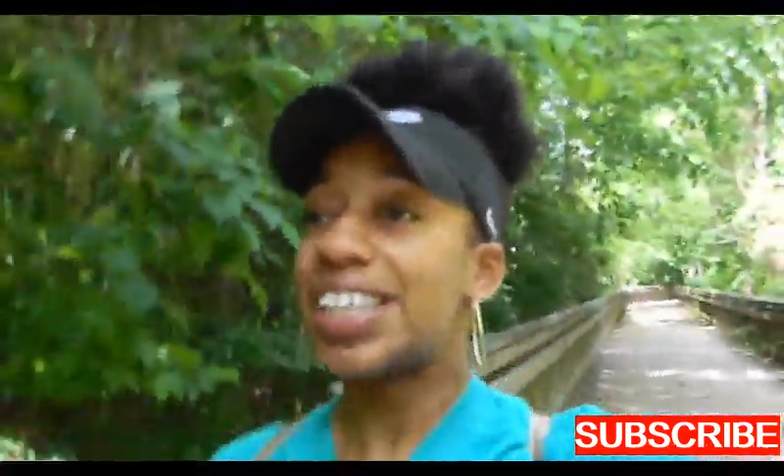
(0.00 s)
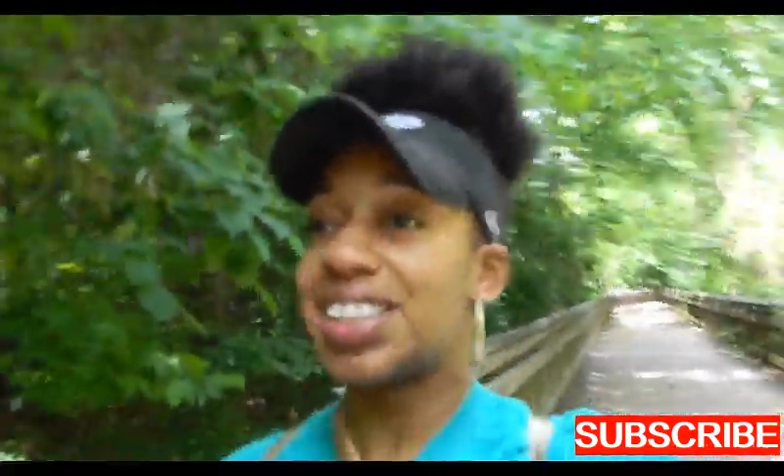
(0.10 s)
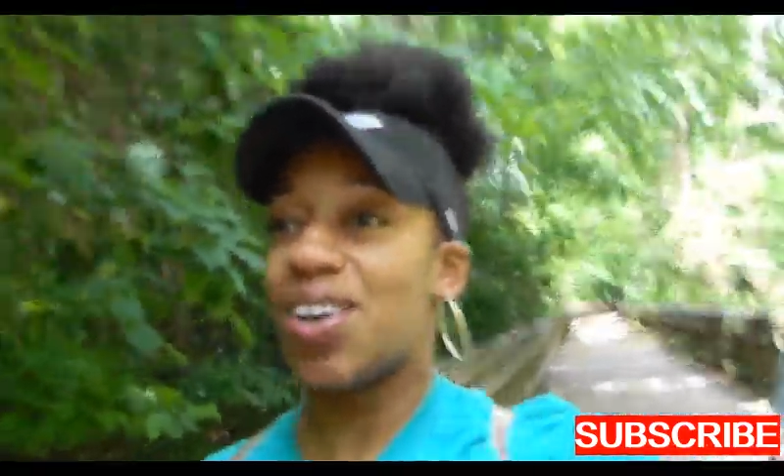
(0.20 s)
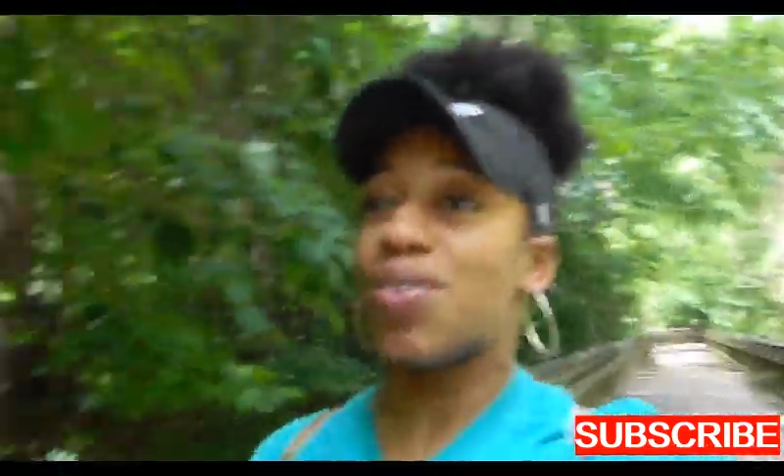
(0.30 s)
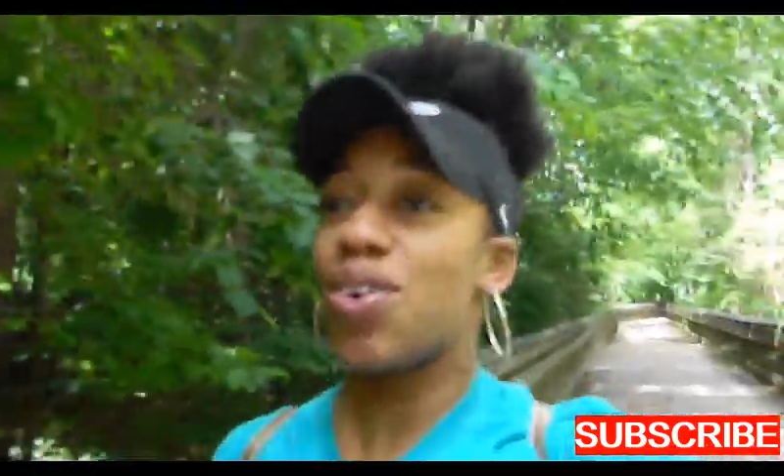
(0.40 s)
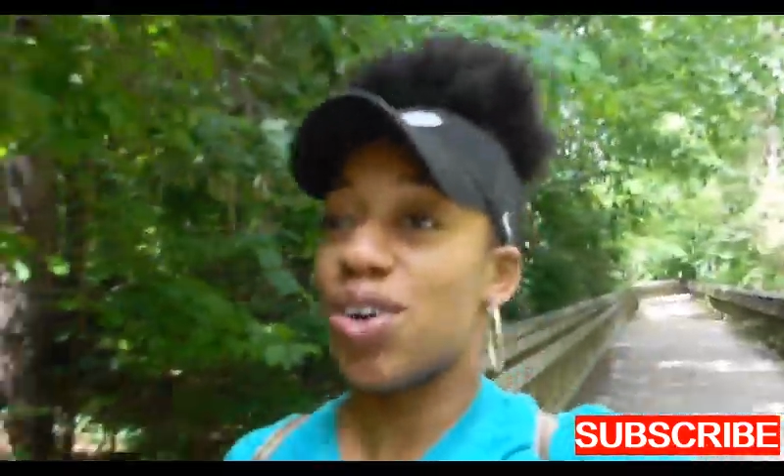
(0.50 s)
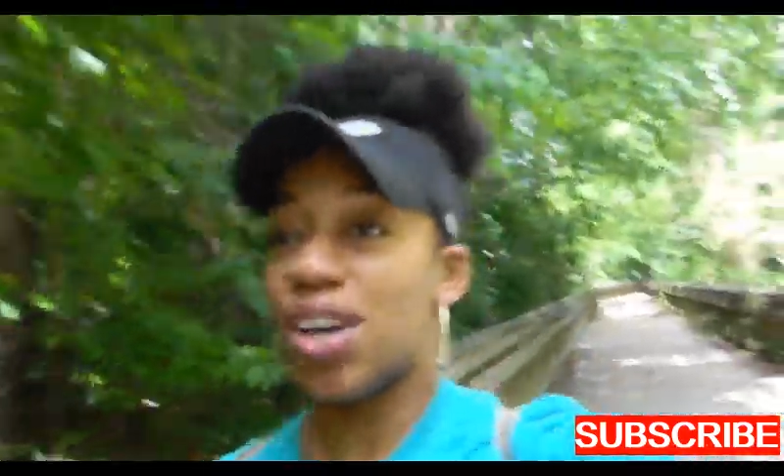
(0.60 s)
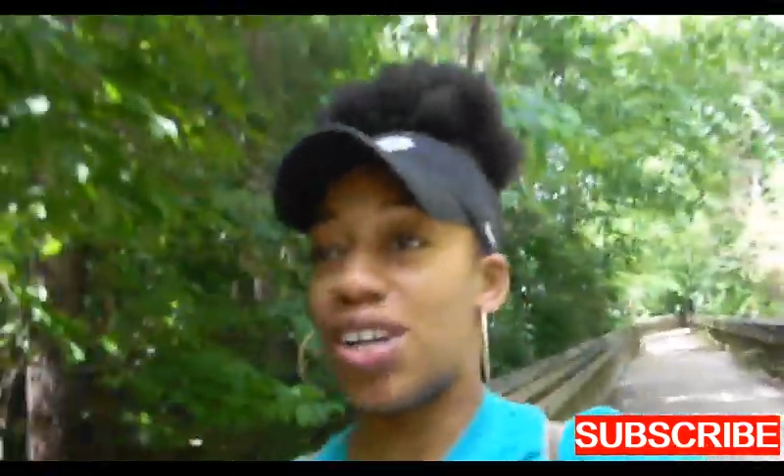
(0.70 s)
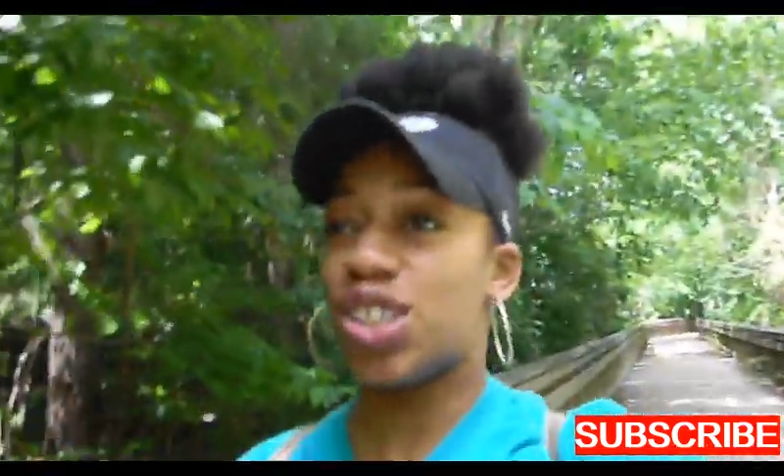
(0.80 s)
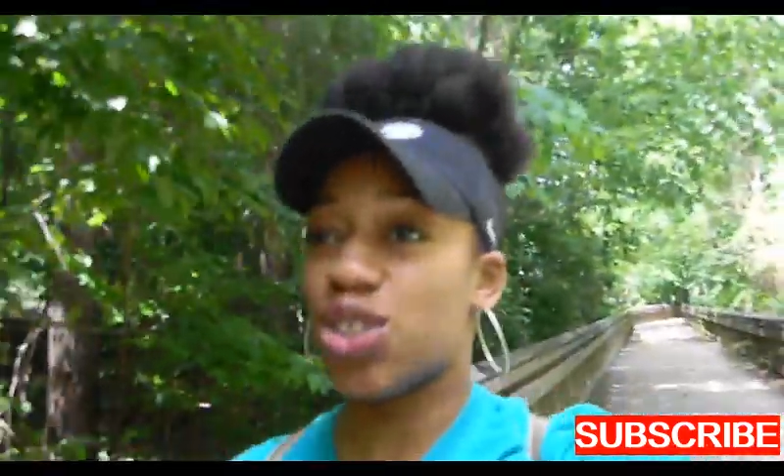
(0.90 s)
so we're going
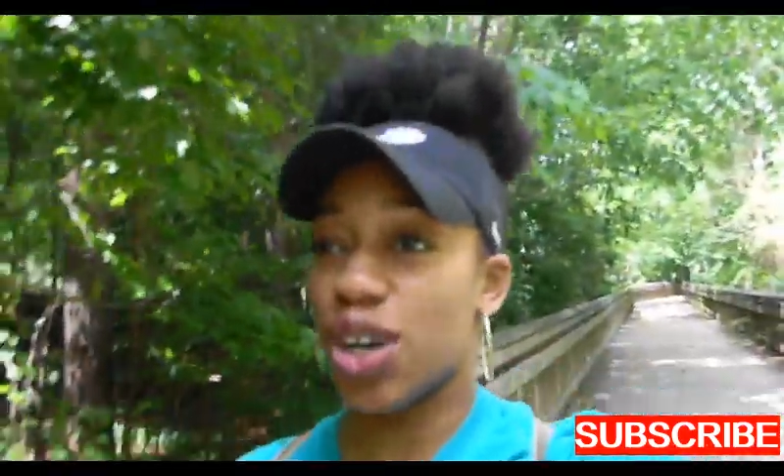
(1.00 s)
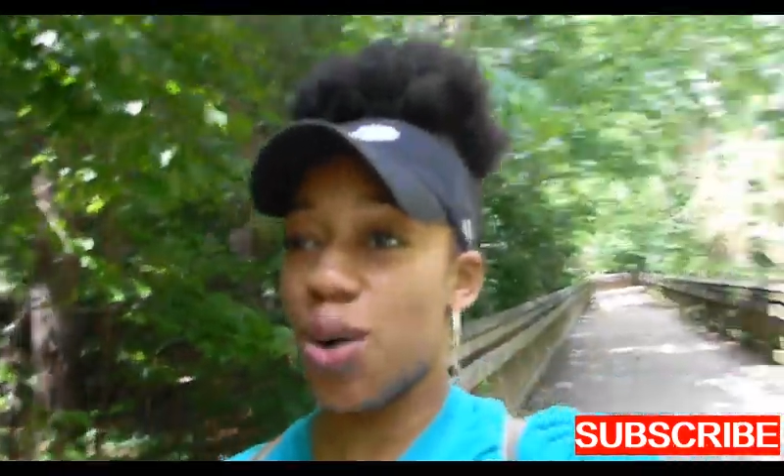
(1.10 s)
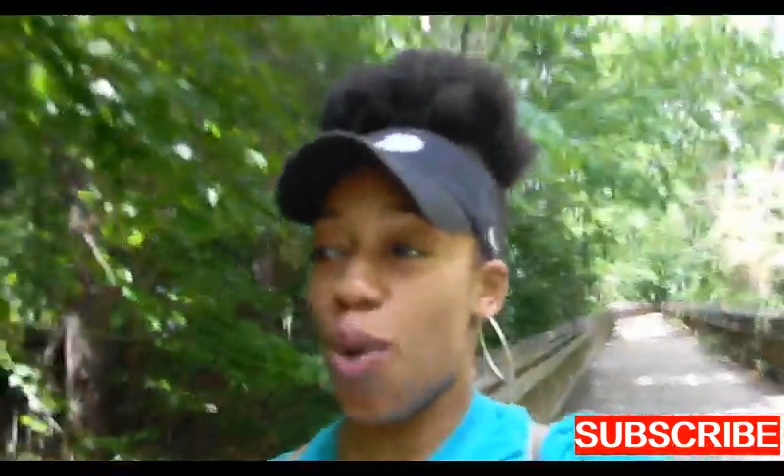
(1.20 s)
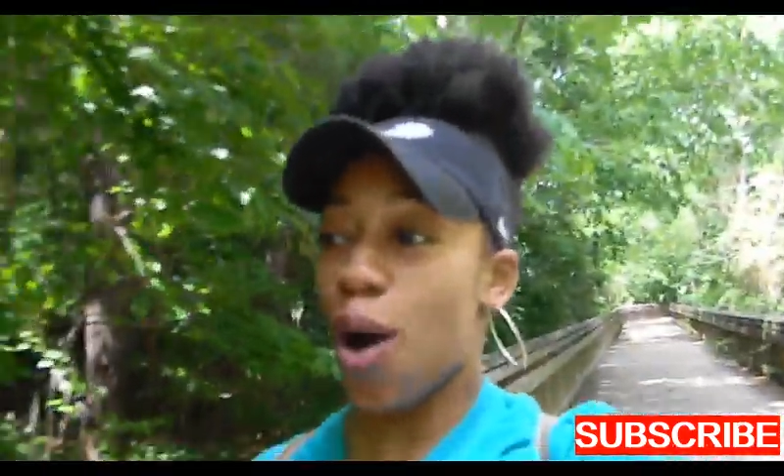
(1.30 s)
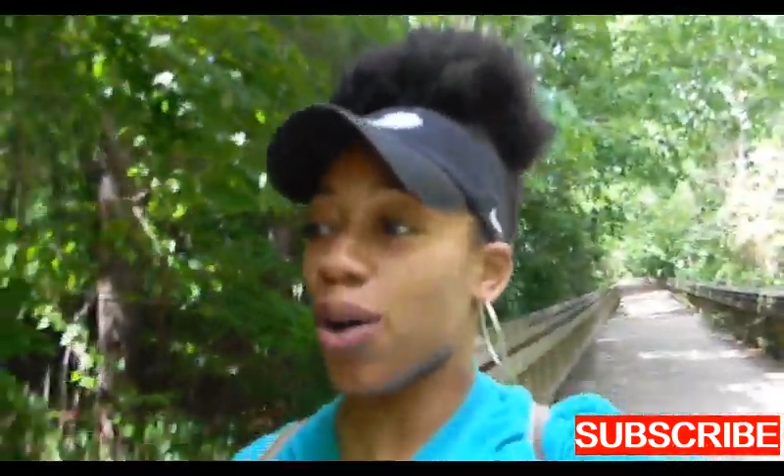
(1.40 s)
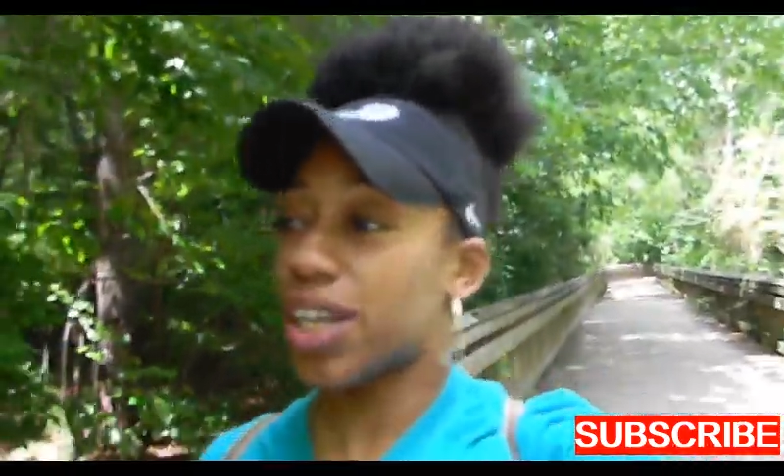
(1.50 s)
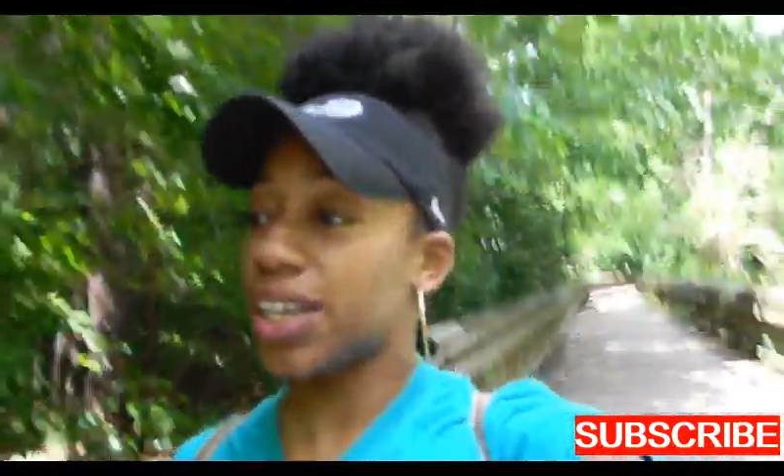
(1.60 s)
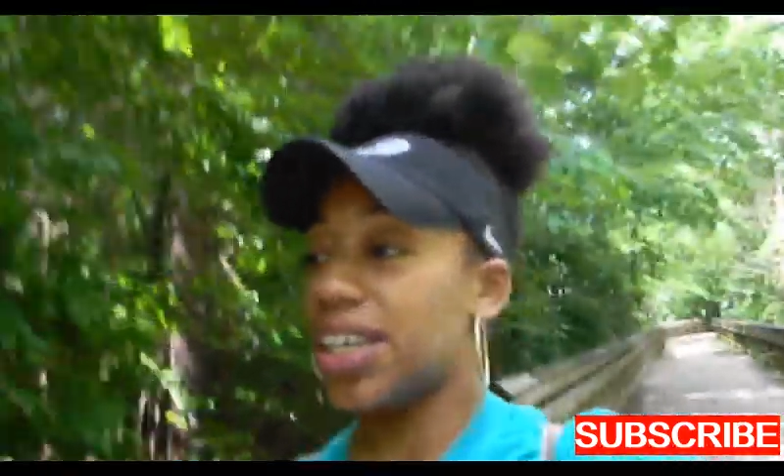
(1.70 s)
on a trail walk.